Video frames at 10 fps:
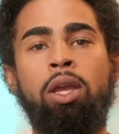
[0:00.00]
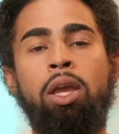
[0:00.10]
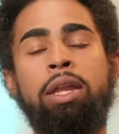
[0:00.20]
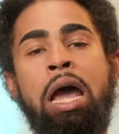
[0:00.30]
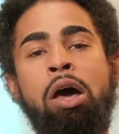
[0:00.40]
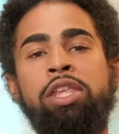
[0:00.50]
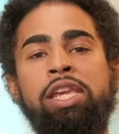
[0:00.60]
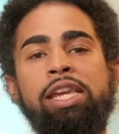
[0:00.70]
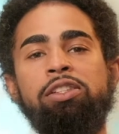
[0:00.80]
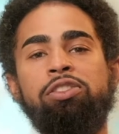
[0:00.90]
Now,
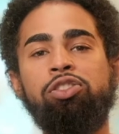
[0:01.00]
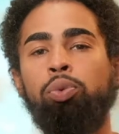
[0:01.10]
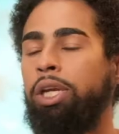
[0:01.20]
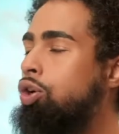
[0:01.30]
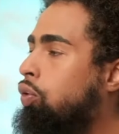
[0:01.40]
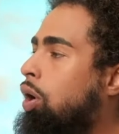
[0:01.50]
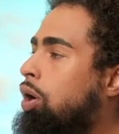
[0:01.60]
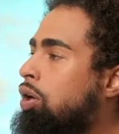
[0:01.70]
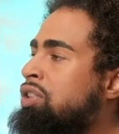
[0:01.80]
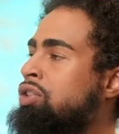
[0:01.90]
these three
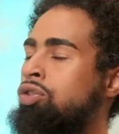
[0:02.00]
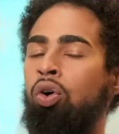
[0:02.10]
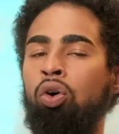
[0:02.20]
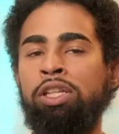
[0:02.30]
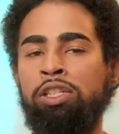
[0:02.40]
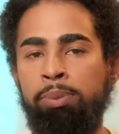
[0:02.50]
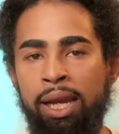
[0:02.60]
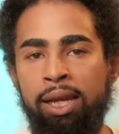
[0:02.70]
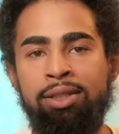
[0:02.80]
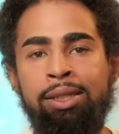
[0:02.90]
crosses on this
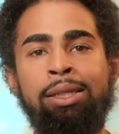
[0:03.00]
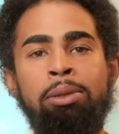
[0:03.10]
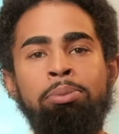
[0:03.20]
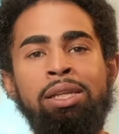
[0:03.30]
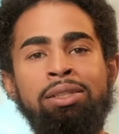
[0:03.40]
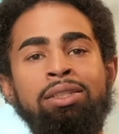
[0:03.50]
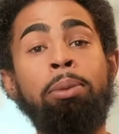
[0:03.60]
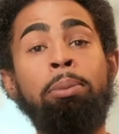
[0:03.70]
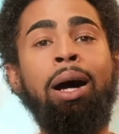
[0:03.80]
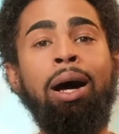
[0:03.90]
painting can be
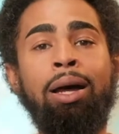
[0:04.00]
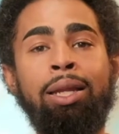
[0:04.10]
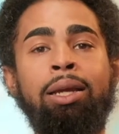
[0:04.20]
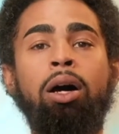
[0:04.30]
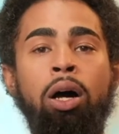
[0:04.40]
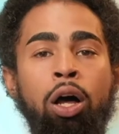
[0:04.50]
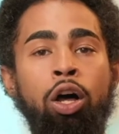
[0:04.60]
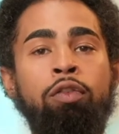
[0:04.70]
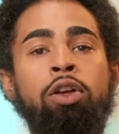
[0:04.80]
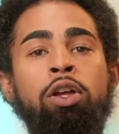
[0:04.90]
symbolic
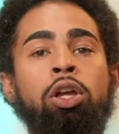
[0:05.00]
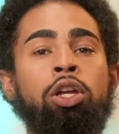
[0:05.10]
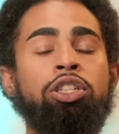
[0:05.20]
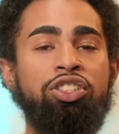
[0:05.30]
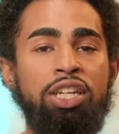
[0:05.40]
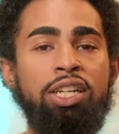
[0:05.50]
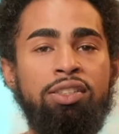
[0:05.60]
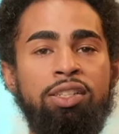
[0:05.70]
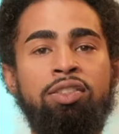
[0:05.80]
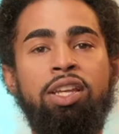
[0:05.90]
of
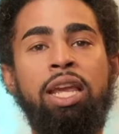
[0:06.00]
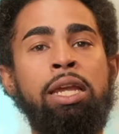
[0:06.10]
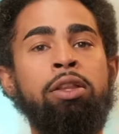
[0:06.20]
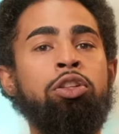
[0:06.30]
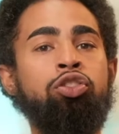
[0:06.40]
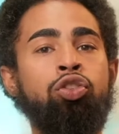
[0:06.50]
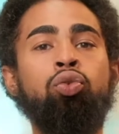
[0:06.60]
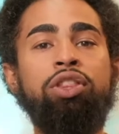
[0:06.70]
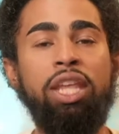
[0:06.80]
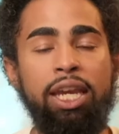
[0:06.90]
Jesus and the two
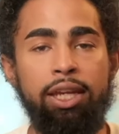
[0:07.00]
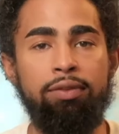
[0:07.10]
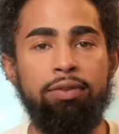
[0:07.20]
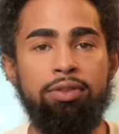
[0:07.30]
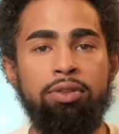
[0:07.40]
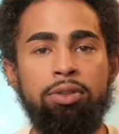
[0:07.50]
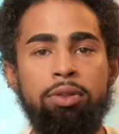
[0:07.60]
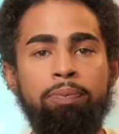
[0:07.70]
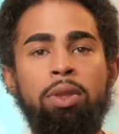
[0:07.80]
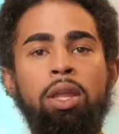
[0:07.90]
thieves.
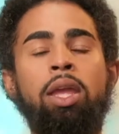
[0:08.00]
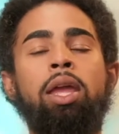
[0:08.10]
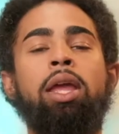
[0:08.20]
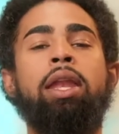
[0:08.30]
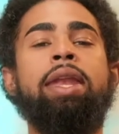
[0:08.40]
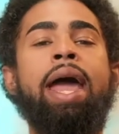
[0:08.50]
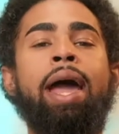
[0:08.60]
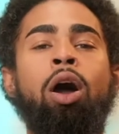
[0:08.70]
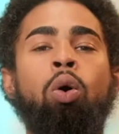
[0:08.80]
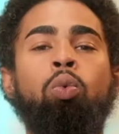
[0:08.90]

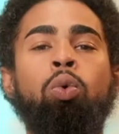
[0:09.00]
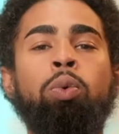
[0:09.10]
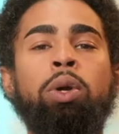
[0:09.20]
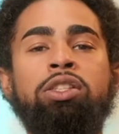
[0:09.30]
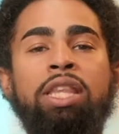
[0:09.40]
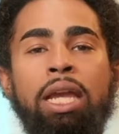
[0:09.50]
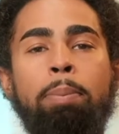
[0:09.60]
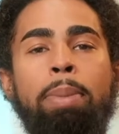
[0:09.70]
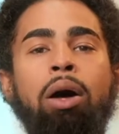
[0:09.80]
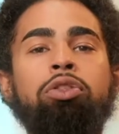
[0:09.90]
Now, when we think
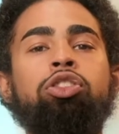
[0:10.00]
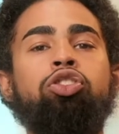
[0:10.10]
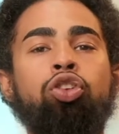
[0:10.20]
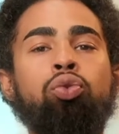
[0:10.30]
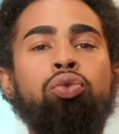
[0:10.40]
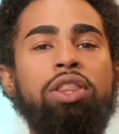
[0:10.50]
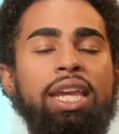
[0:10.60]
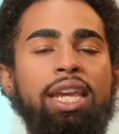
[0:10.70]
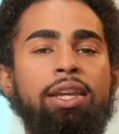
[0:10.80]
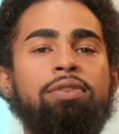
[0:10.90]
about the two
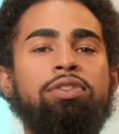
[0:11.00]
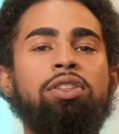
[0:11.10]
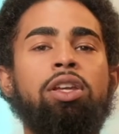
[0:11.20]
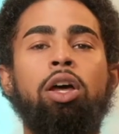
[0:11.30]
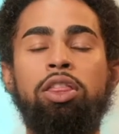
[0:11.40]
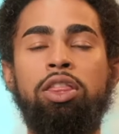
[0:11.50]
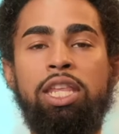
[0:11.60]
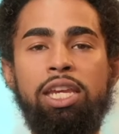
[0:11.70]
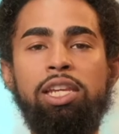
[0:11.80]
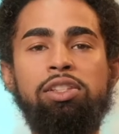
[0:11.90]
thieves,
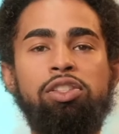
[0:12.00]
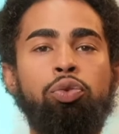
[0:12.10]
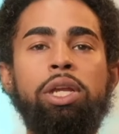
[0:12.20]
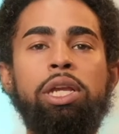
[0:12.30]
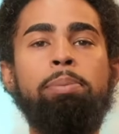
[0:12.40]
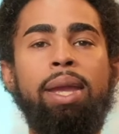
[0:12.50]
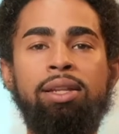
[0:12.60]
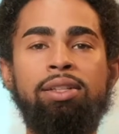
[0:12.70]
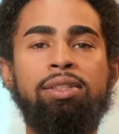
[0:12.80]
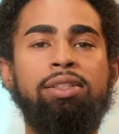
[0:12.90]
these three
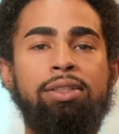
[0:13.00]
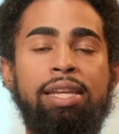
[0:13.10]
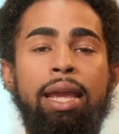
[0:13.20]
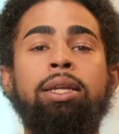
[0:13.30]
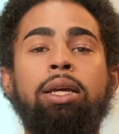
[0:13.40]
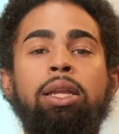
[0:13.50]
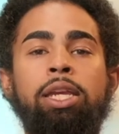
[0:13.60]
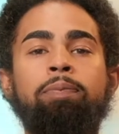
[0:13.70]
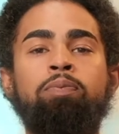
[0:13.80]
men, technically,